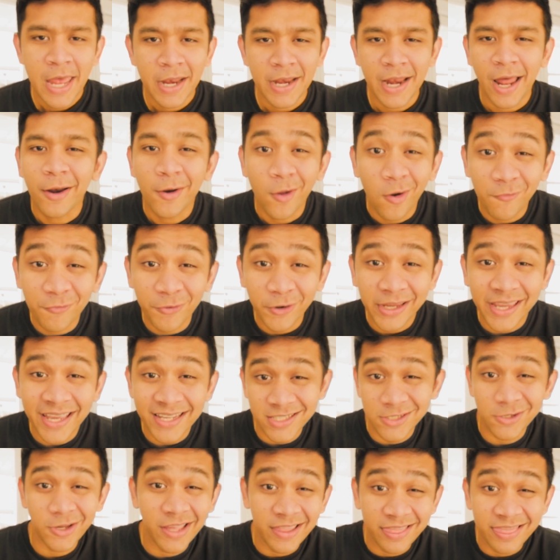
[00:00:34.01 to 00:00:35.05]
Now don't
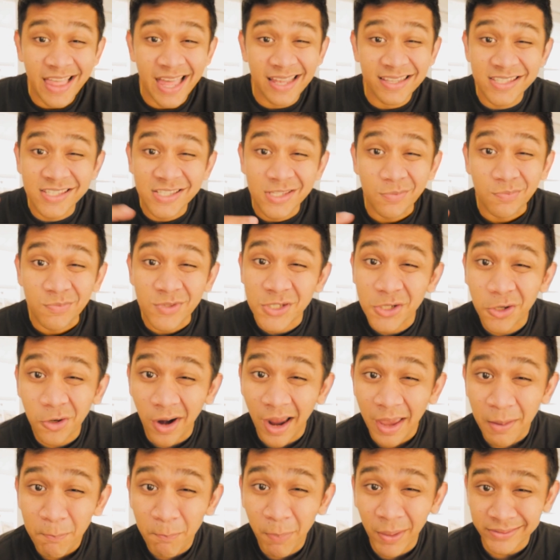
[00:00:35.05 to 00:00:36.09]
forget to hit that
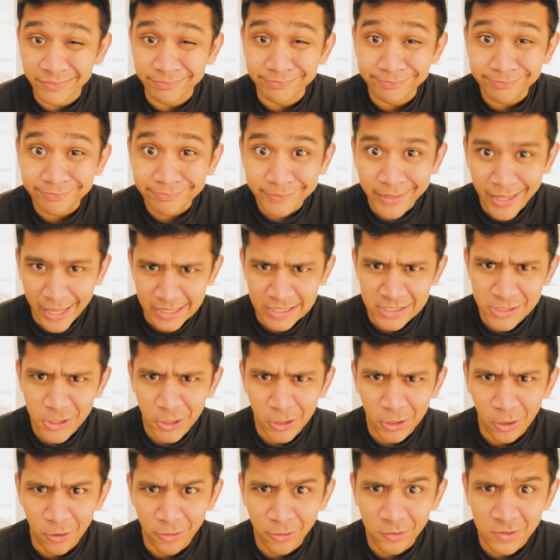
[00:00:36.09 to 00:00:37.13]
subscribe button and
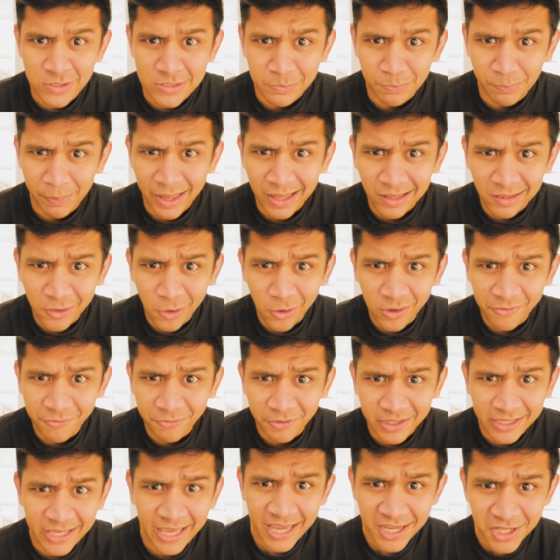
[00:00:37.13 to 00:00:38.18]
turn on those bell
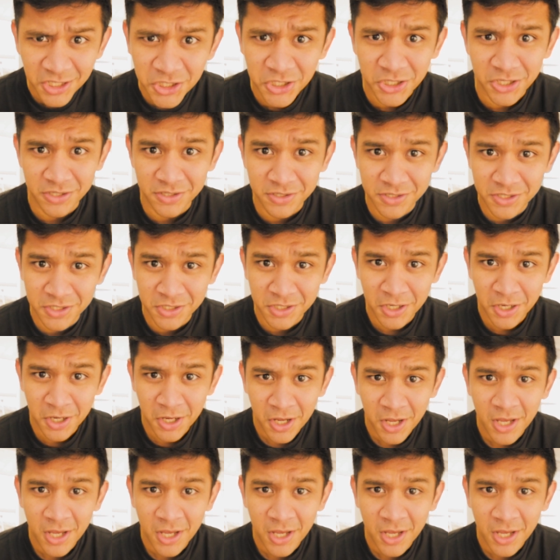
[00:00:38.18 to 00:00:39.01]
notifications